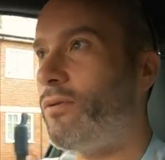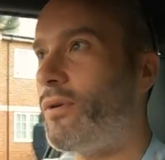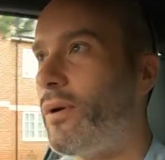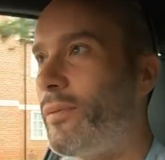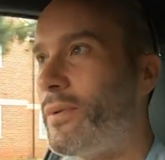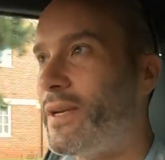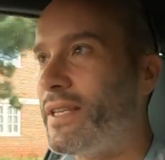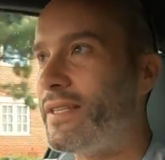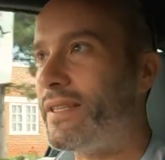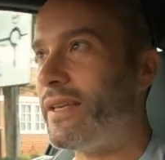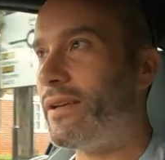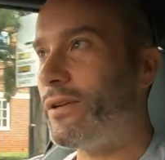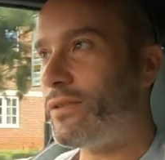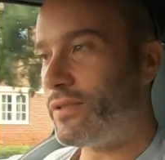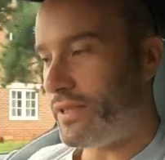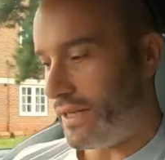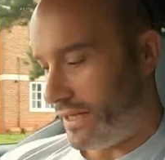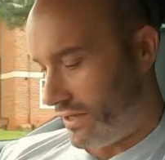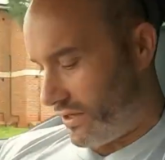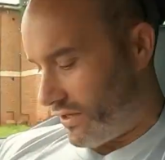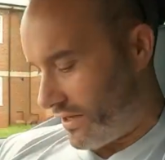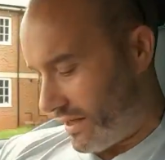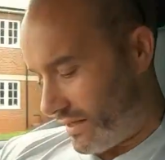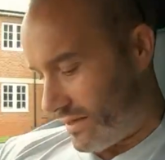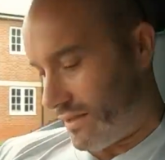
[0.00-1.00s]
where we sell
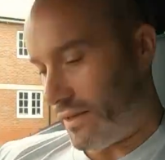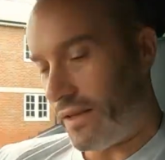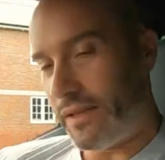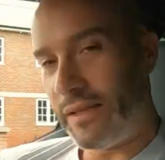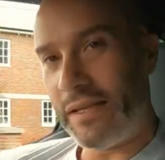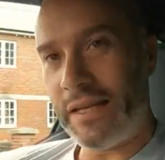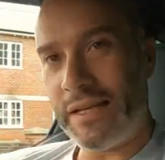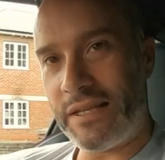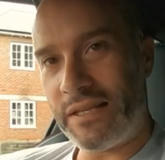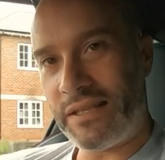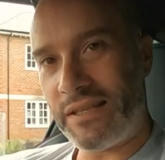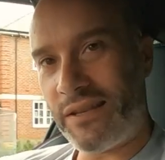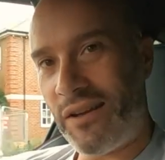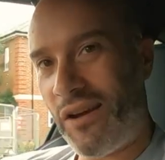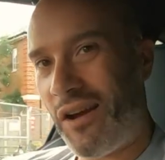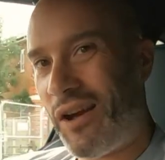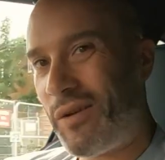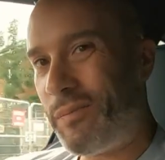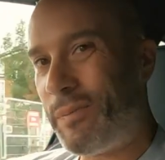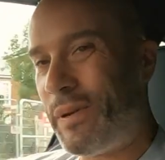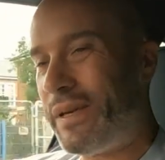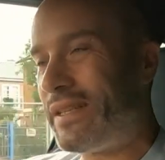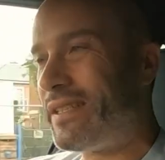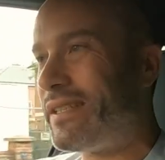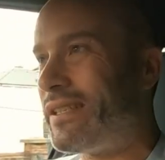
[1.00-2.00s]
t-shirts like this, I
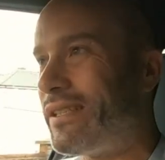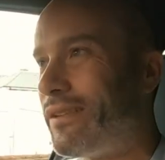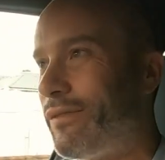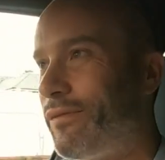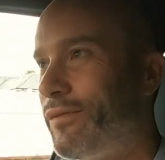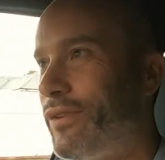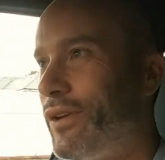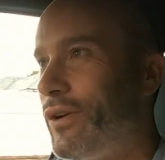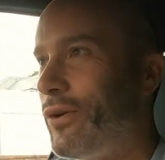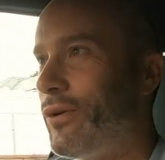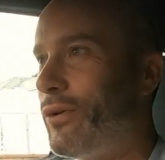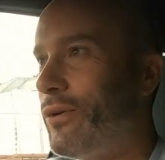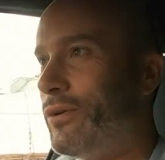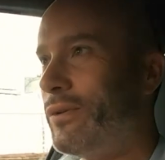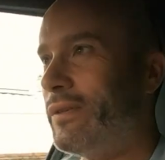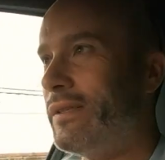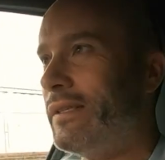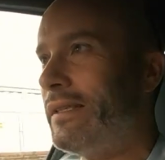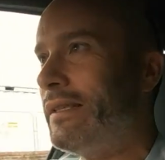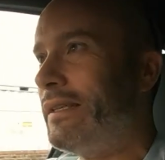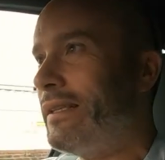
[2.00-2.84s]
Pity the Fuel,